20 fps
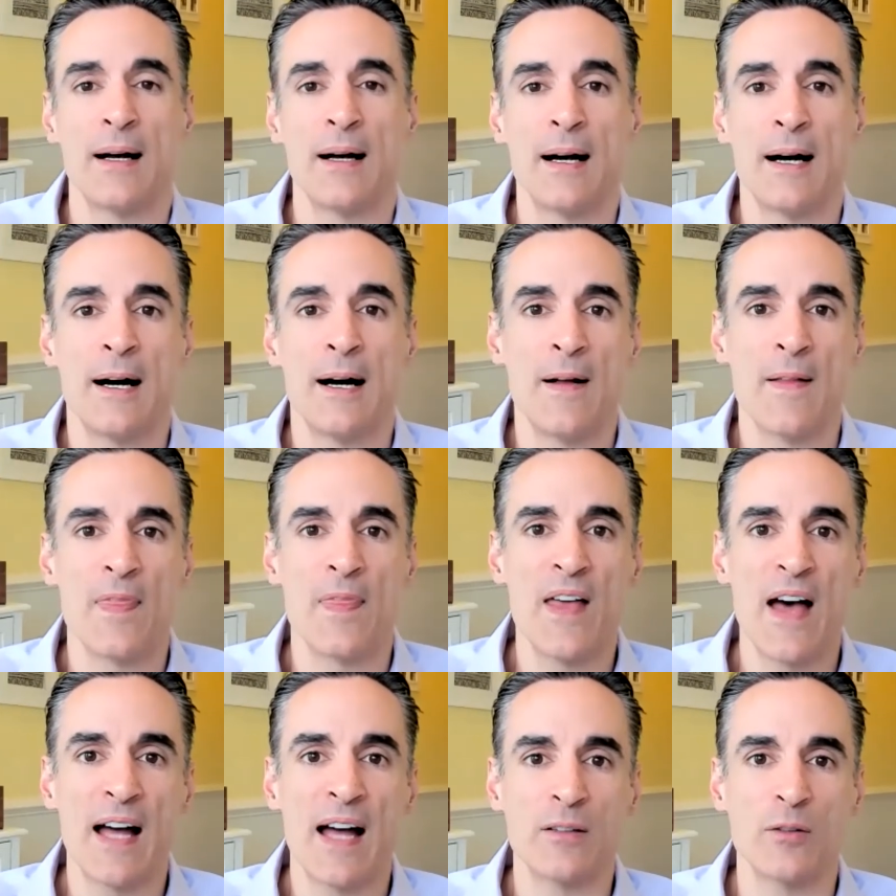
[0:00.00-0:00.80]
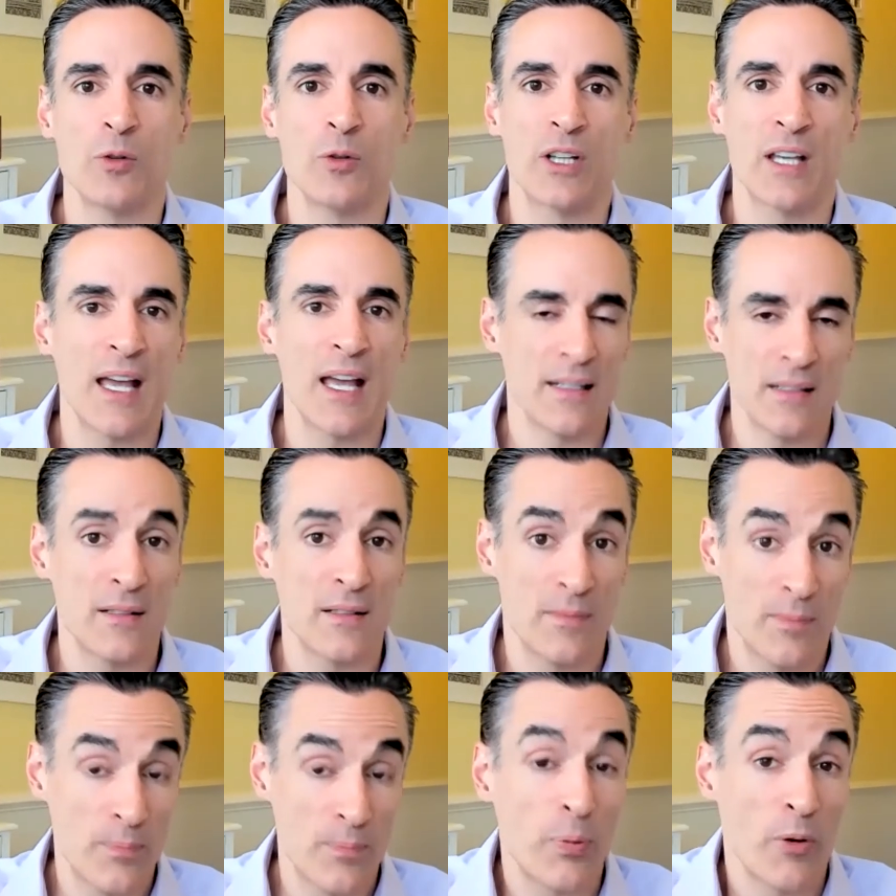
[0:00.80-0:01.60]
uh, that can
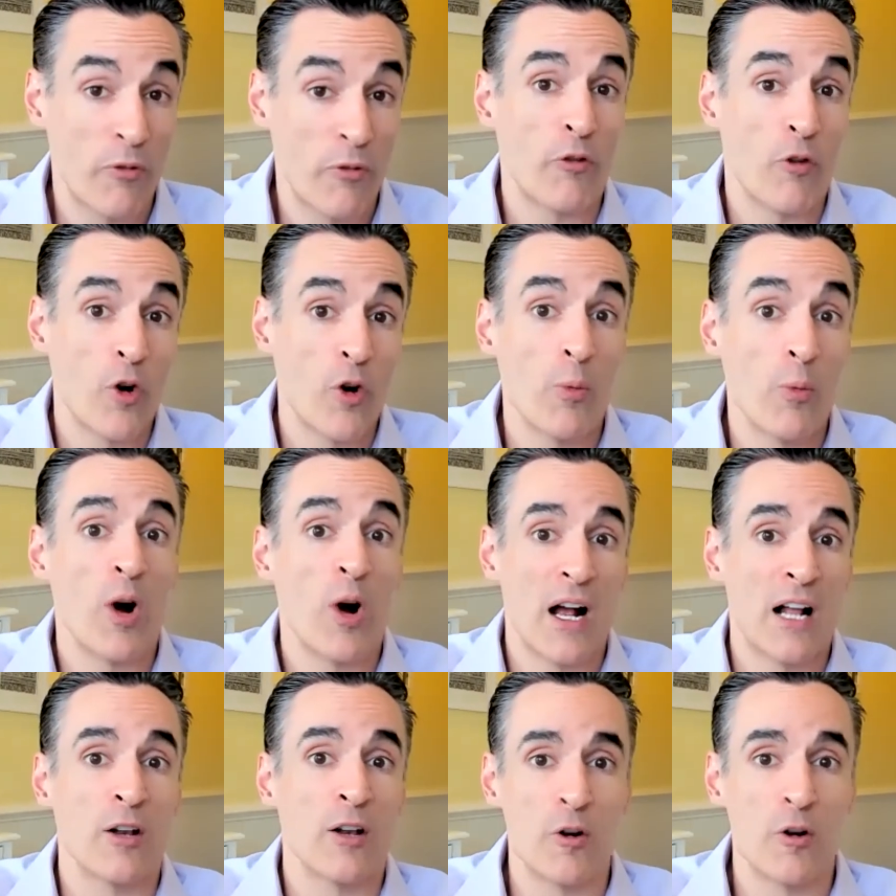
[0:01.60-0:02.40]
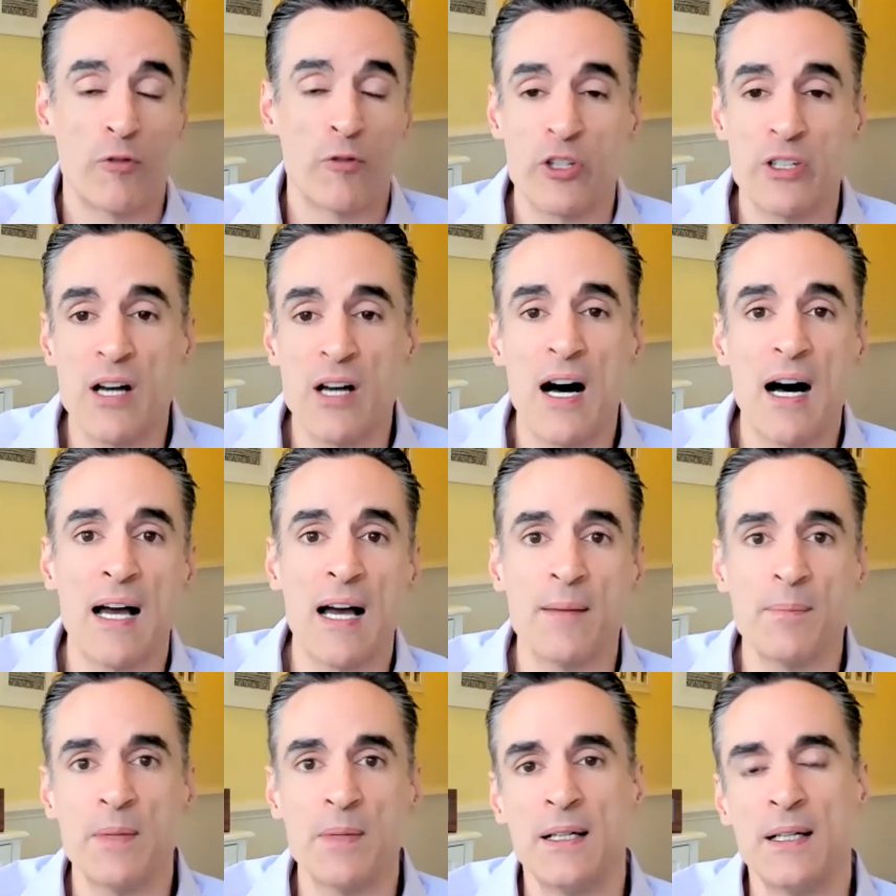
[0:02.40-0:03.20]
perform well over
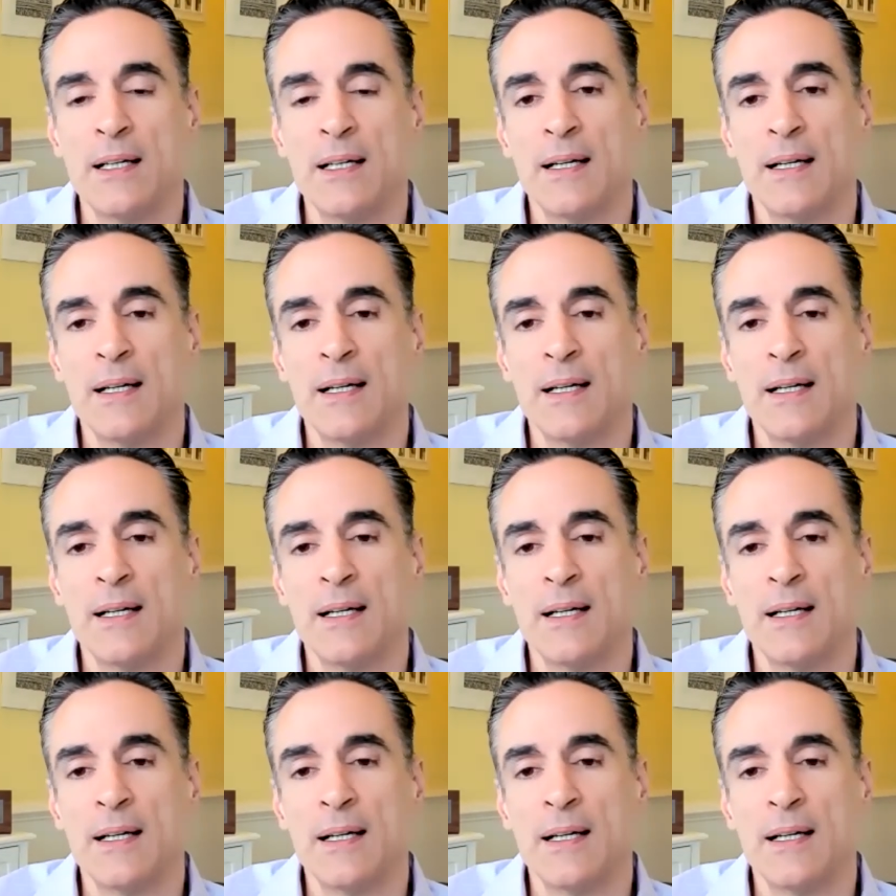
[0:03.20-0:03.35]
time